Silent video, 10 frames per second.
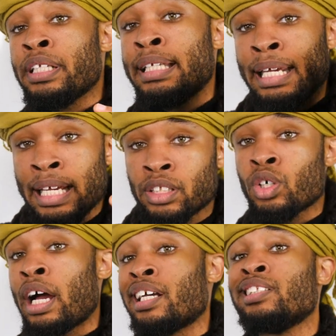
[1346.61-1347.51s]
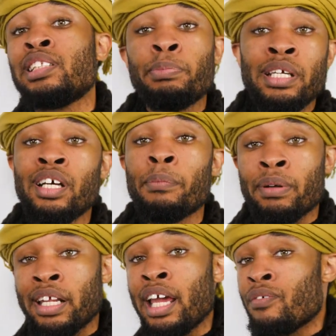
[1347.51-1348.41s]
but then so I can speed up
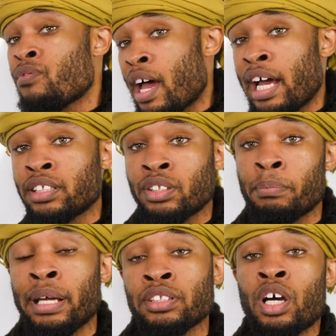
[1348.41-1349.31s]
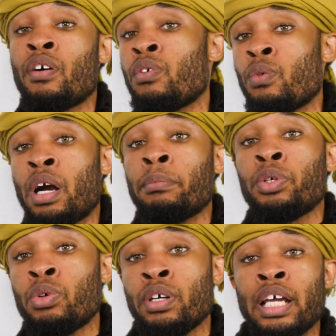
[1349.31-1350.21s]
and hit faster based off of what I'm
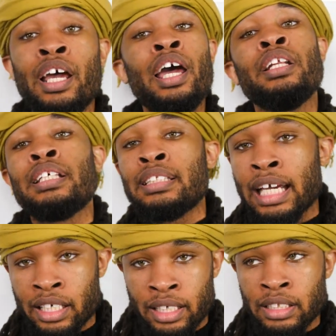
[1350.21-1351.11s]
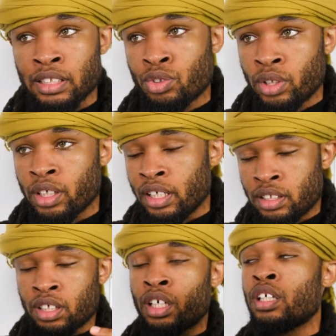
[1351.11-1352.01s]
doing and the techniques he's
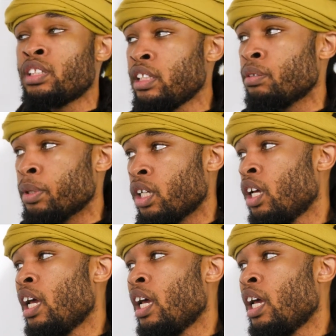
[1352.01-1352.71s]
teaching me.